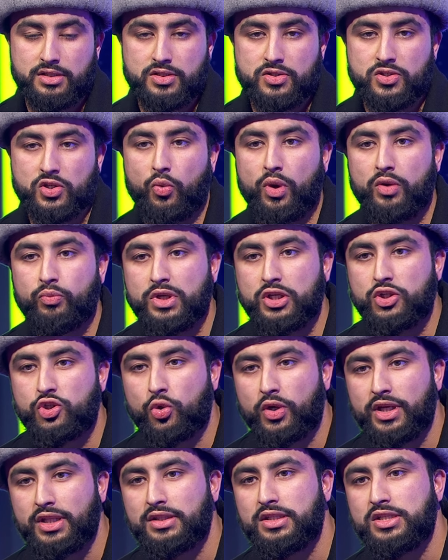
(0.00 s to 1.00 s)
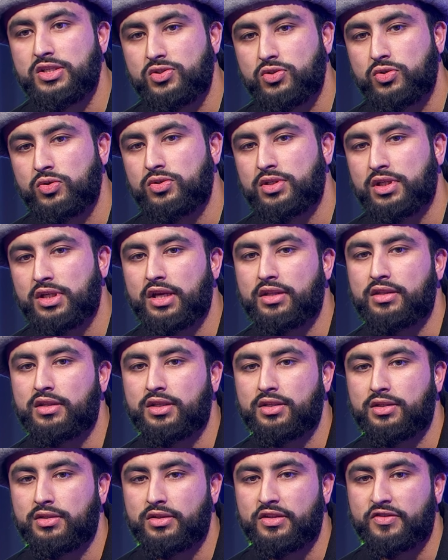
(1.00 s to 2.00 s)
So when we join these two together,